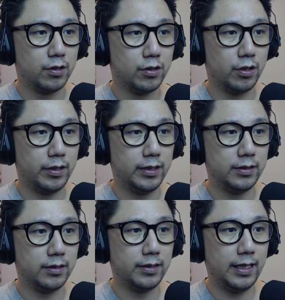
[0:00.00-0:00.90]
So here's
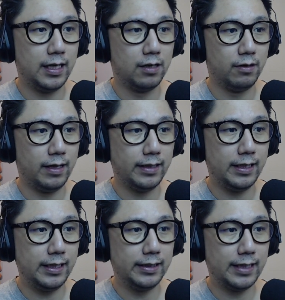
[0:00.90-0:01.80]
the D L. And then
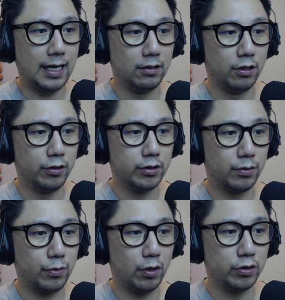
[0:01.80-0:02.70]
in downloads,
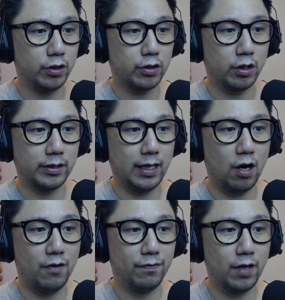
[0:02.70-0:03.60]
we also got the
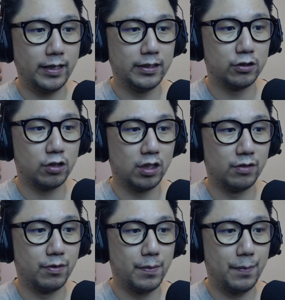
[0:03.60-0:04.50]
offline installer,
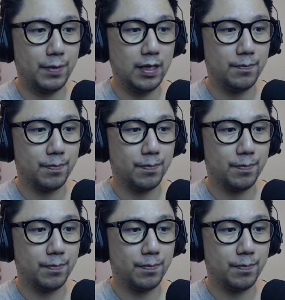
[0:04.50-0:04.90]
remember?